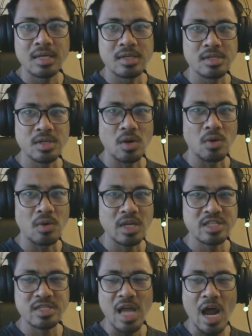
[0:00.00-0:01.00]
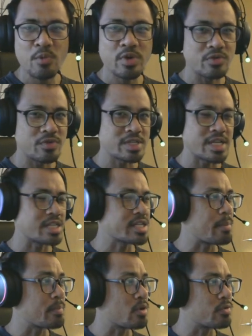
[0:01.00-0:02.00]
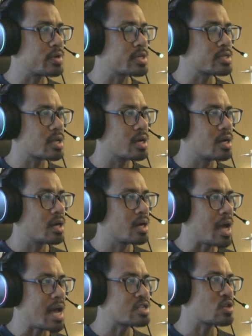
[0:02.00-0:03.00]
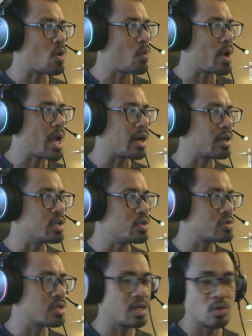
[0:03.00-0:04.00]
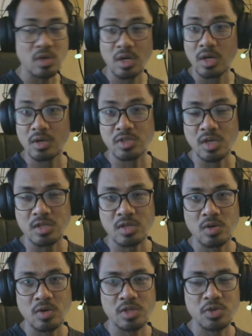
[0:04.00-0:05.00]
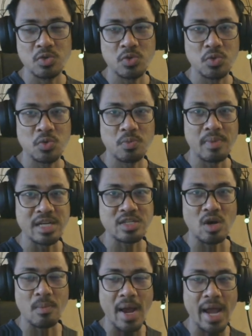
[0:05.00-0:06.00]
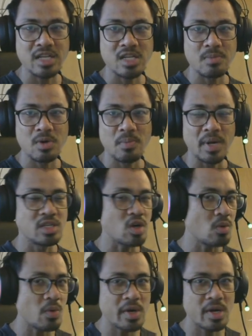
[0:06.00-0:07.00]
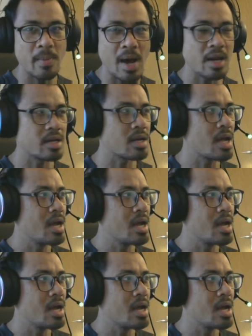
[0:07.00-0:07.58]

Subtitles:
So let's start with the first example first. As always, I'm gonna use the kernel source code to base on my example, but don't worry about it.